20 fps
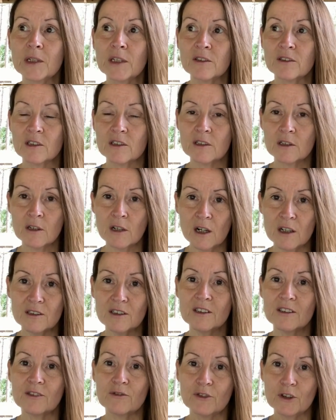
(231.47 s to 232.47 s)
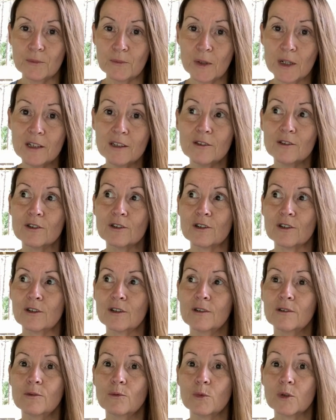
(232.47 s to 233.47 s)
because it's a constant
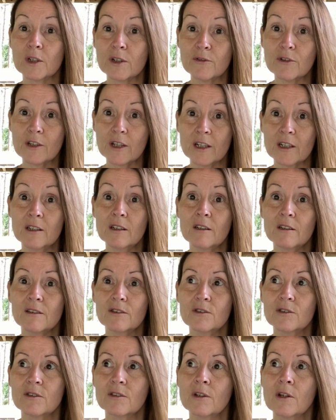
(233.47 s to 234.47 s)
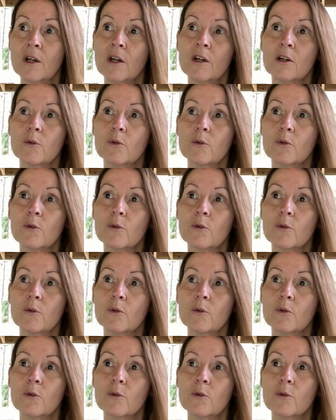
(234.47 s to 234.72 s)
reminder, whatever that is,